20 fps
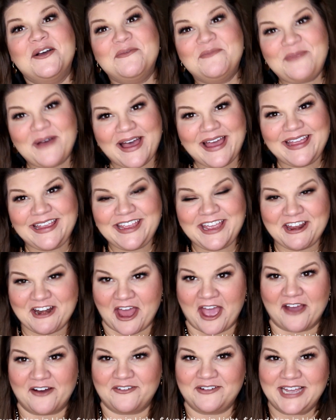but you
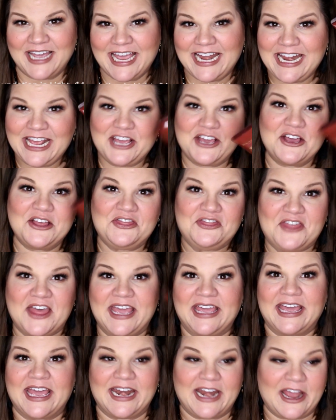know, any good
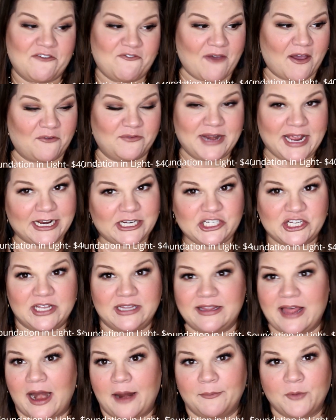thing in a
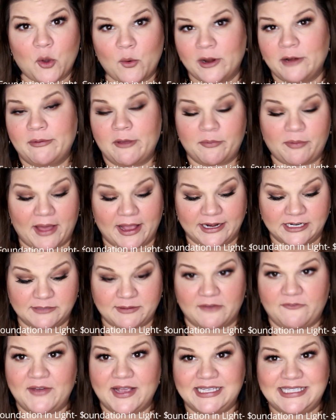foundation that I'm going to be applying to
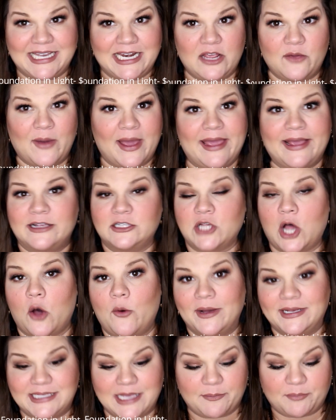my face anyway is
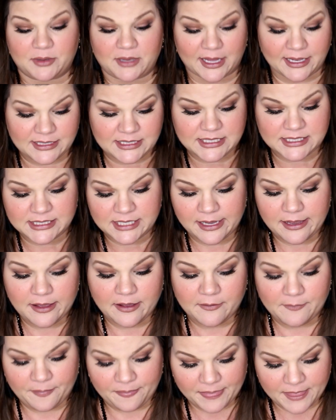always a plus.
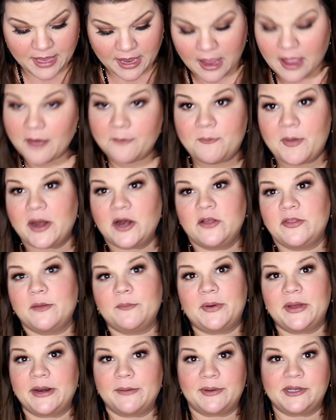Better than
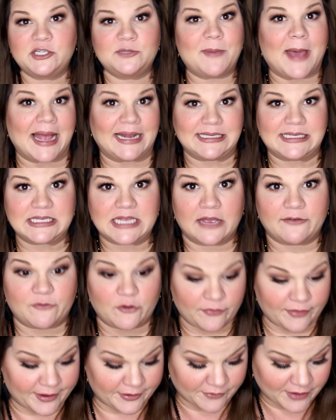putting a bunch of bad stuff
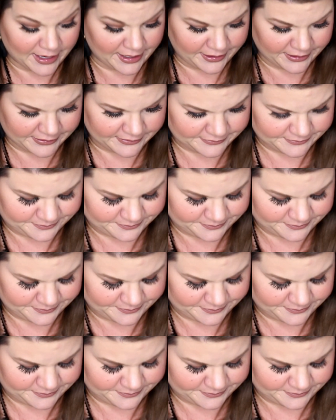on there, right?